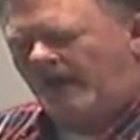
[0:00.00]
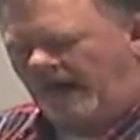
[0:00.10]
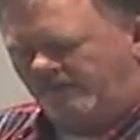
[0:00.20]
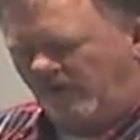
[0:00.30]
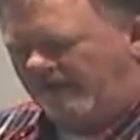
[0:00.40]

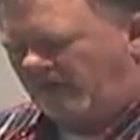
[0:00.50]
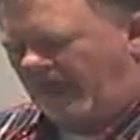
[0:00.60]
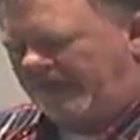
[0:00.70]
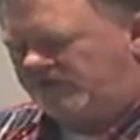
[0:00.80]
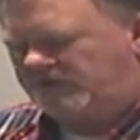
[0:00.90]
of
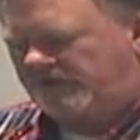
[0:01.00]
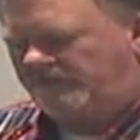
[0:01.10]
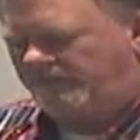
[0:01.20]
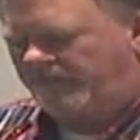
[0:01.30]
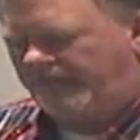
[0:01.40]

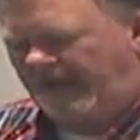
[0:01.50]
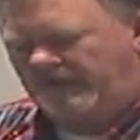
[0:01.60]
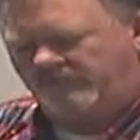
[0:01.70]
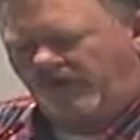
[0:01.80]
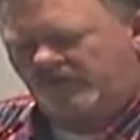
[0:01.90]
Revelation
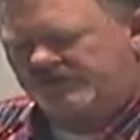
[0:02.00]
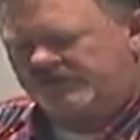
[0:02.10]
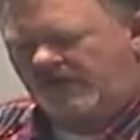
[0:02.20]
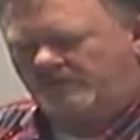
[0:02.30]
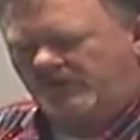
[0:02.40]
and
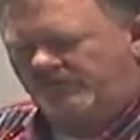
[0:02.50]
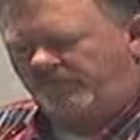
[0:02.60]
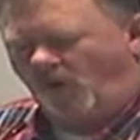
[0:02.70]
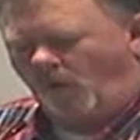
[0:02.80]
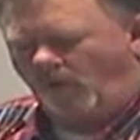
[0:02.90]
verse number
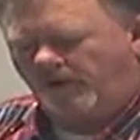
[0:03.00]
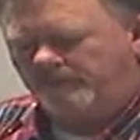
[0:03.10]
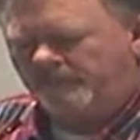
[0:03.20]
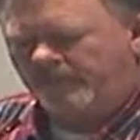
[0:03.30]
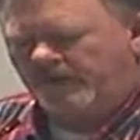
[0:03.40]
4,